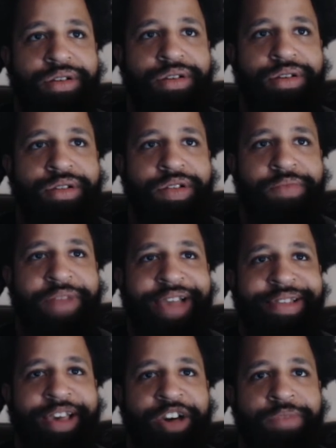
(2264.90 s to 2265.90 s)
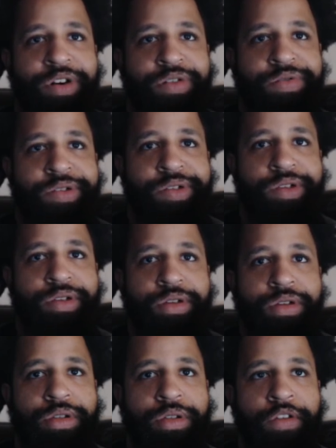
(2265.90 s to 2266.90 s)
Some nice elbows
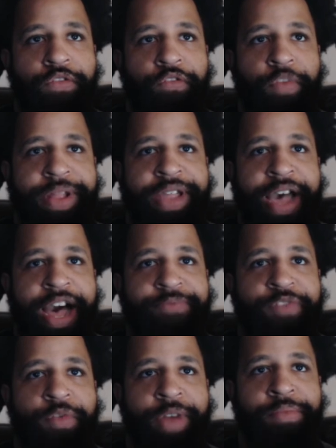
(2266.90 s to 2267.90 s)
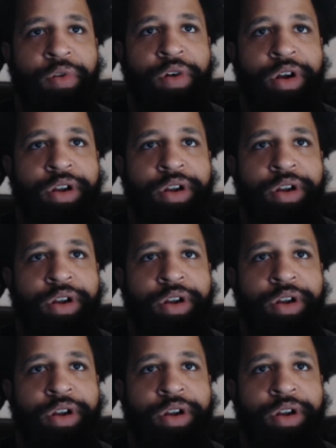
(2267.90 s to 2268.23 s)
from the top for Ray Borg,